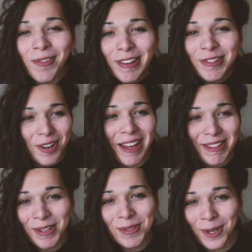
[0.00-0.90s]
every
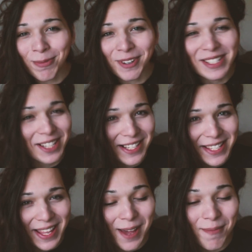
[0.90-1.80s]
trans YouTuber
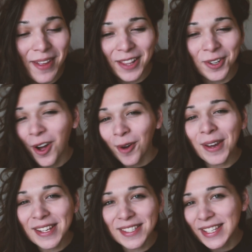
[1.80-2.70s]
does them and they're
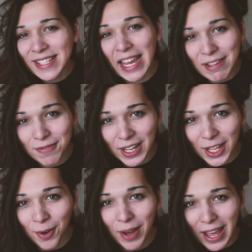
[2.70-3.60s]
always the same
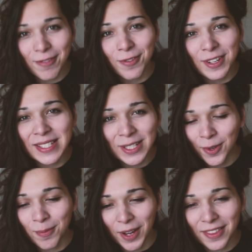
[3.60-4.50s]
video every
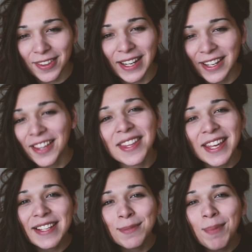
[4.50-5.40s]
single month. Like
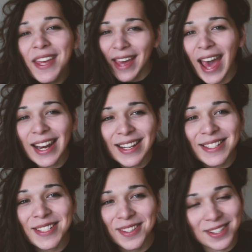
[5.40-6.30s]
nothing is being
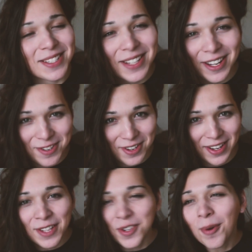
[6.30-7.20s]
added to the discussion.
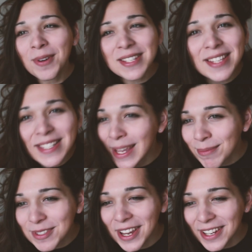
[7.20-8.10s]
It's always the
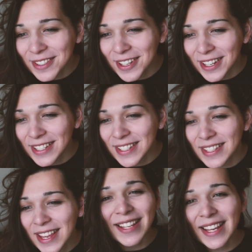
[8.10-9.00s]
same
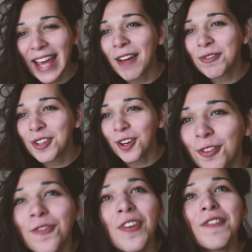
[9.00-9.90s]
changes. It's like after
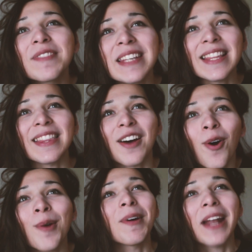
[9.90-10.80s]
your 15th
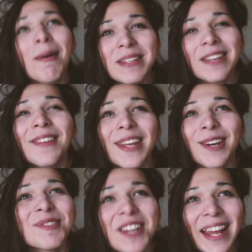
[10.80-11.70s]
hormone update
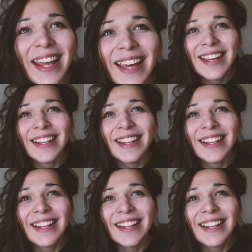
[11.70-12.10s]
video, Janet,